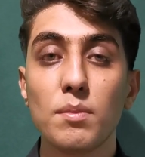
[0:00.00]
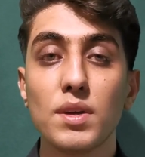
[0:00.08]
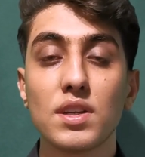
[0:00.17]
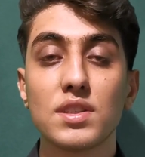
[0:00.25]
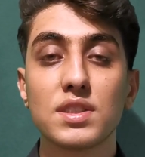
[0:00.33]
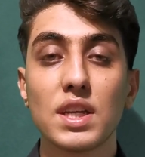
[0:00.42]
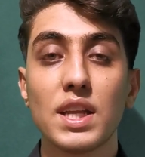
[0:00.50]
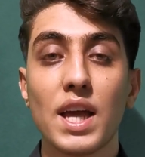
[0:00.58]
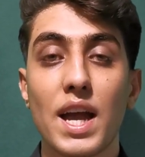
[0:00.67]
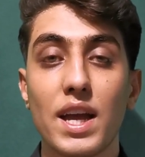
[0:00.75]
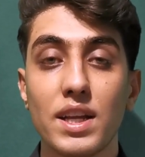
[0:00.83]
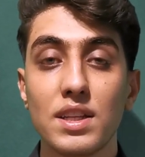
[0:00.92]
Because
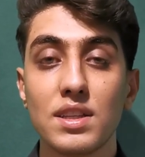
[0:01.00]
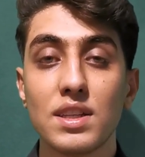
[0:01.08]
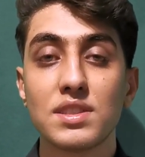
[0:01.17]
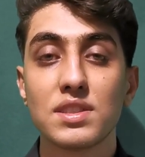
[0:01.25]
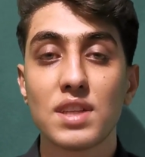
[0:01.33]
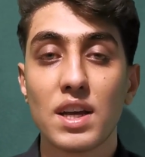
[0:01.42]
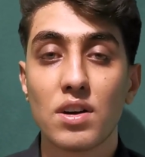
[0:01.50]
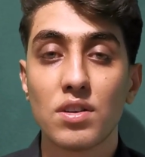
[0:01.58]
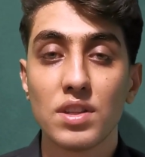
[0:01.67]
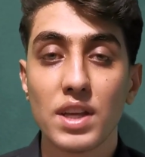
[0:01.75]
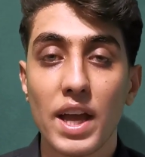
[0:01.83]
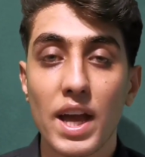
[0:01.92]
it doesn't
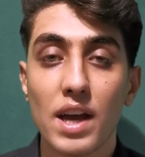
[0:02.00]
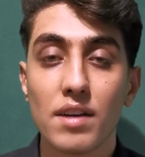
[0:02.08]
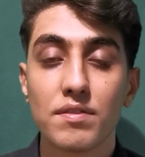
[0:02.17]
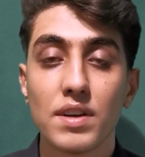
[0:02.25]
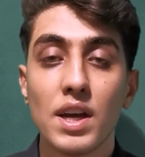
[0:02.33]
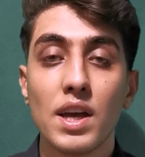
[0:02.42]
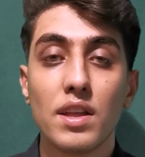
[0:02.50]
only have